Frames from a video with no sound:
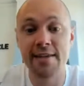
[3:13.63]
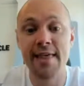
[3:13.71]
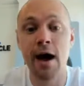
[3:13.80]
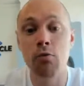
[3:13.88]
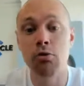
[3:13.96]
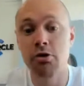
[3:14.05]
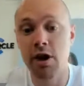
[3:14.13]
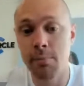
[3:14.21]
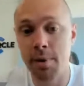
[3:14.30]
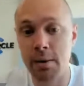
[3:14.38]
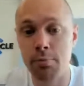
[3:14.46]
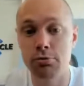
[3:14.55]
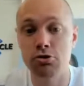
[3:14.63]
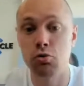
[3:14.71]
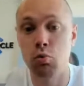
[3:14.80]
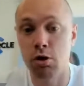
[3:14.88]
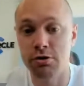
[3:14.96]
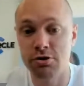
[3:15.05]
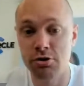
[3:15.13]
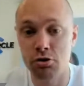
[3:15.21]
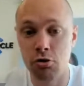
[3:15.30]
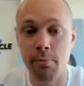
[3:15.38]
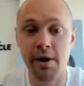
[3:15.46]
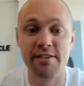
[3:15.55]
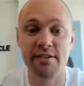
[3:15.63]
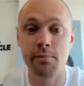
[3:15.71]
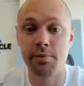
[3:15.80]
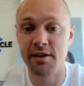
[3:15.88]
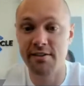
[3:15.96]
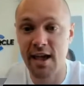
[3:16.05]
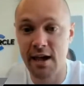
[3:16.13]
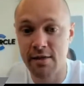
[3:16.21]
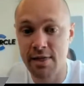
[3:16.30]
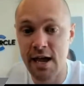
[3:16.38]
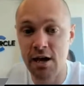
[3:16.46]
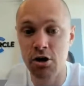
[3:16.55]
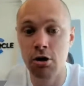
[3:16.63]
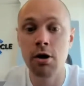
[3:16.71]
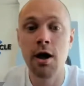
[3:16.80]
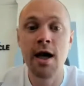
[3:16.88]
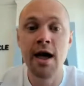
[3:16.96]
And that will create people to want to do it by simply saying thank you